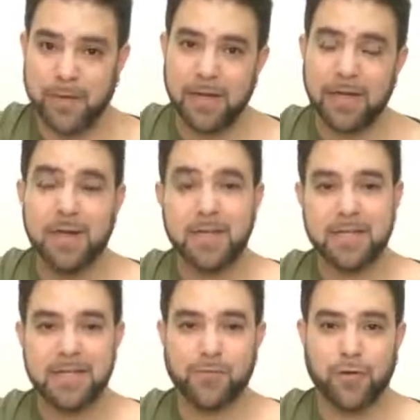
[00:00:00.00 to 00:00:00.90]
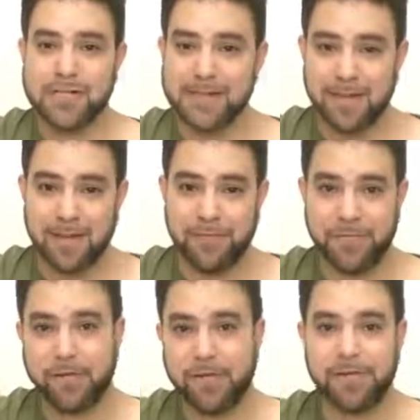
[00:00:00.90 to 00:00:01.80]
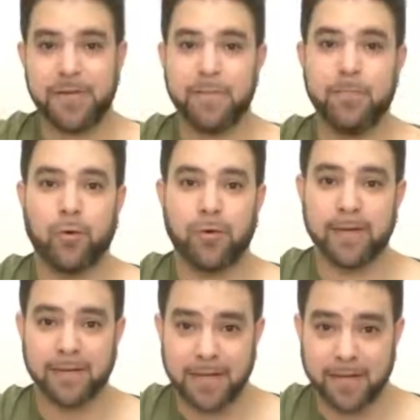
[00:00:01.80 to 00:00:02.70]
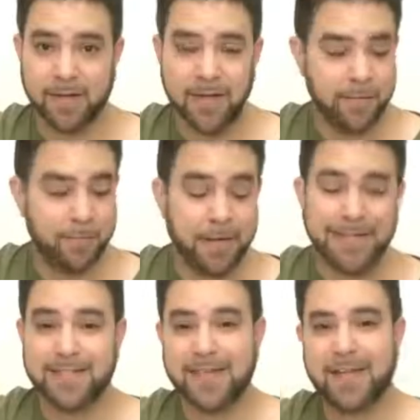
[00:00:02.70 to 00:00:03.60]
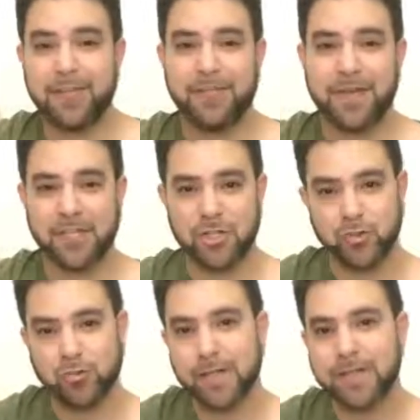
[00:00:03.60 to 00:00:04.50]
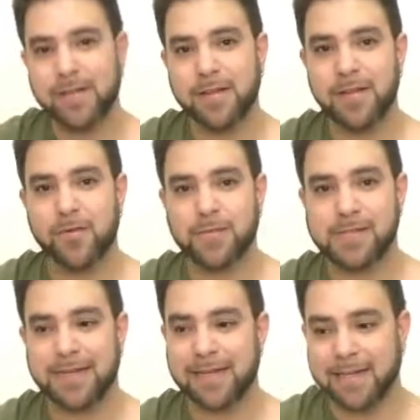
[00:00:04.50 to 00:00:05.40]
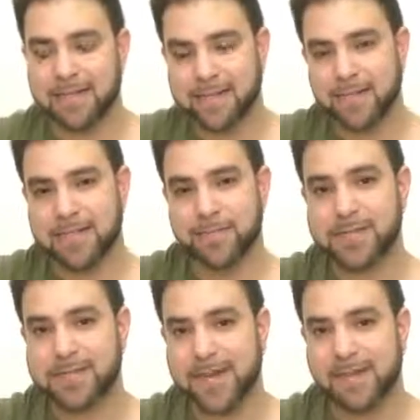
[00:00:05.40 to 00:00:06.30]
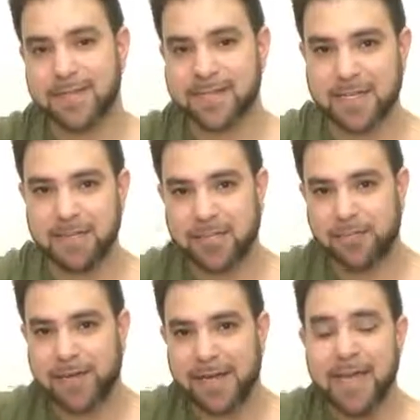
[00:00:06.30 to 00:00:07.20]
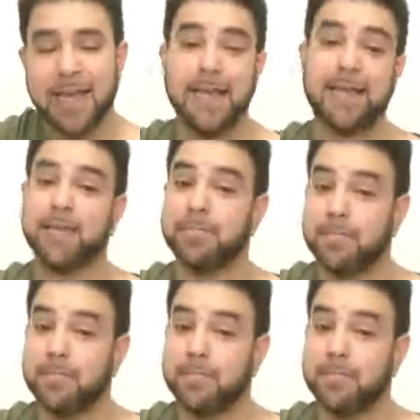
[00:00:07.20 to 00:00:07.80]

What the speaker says: Right? This was a very, very boring lick. But if I shorten the notes and insert some silence in between, it